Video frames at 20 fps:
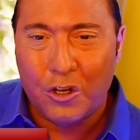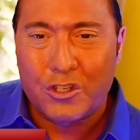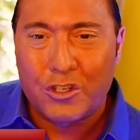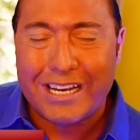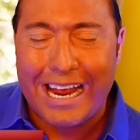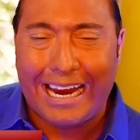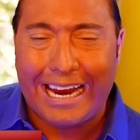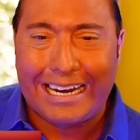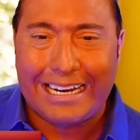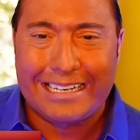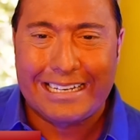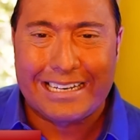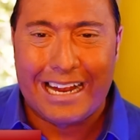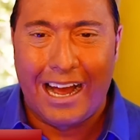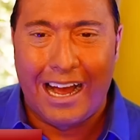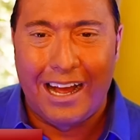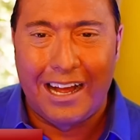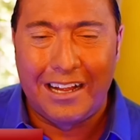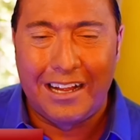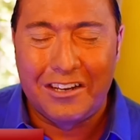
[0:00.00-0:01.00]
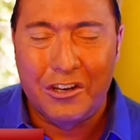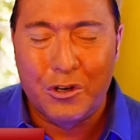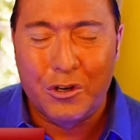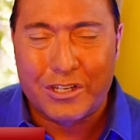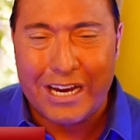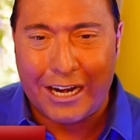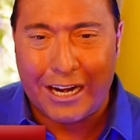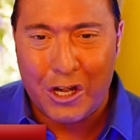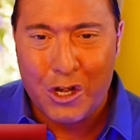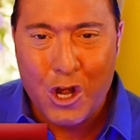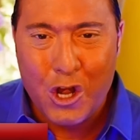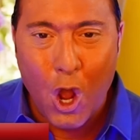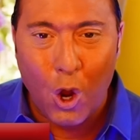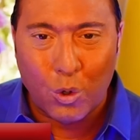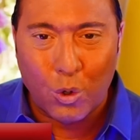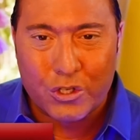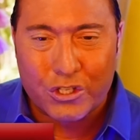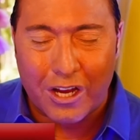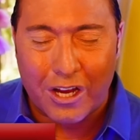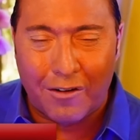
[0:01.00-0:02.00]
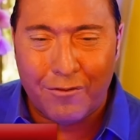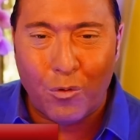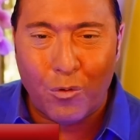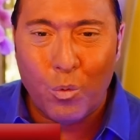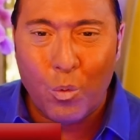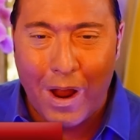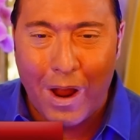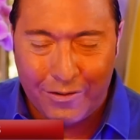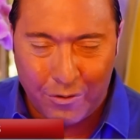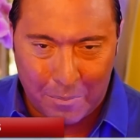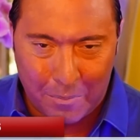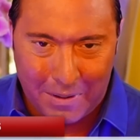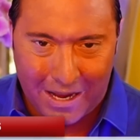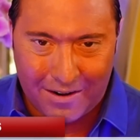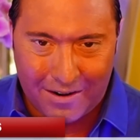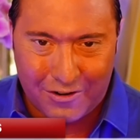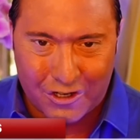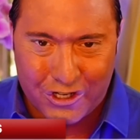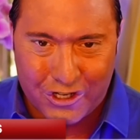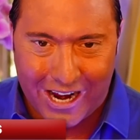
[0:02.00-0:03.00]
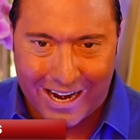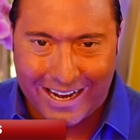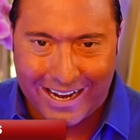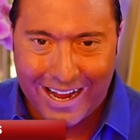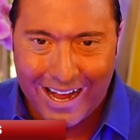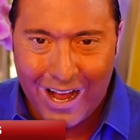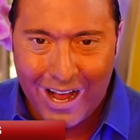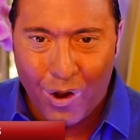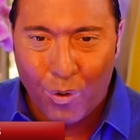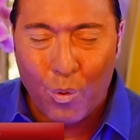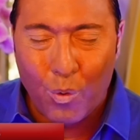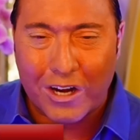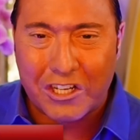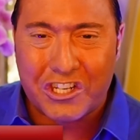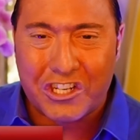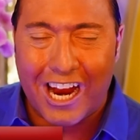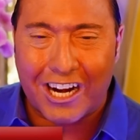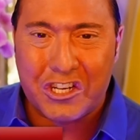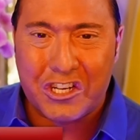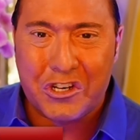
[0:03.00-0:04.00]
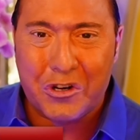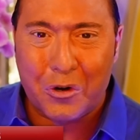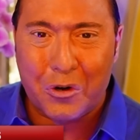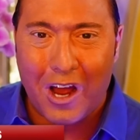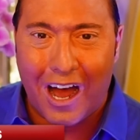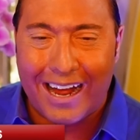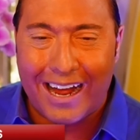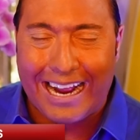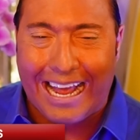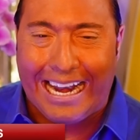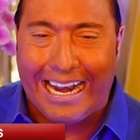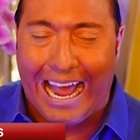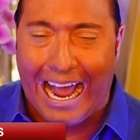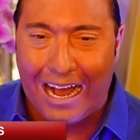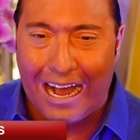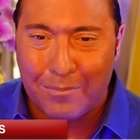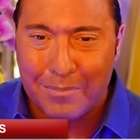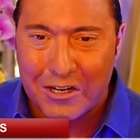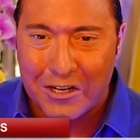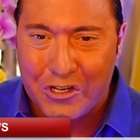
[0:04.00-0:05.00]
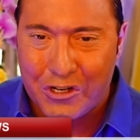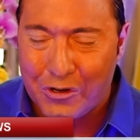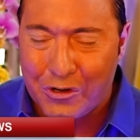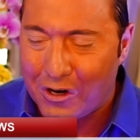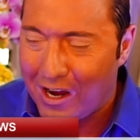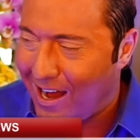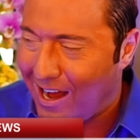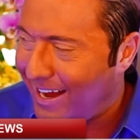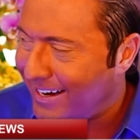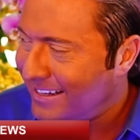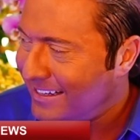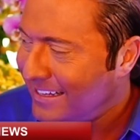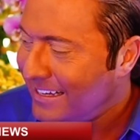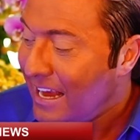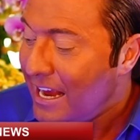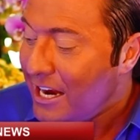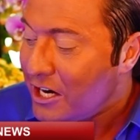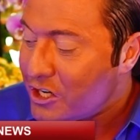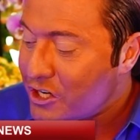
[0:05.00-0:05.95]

You take uh, you take notes of when you apply for check, what checks you got, and how much you got.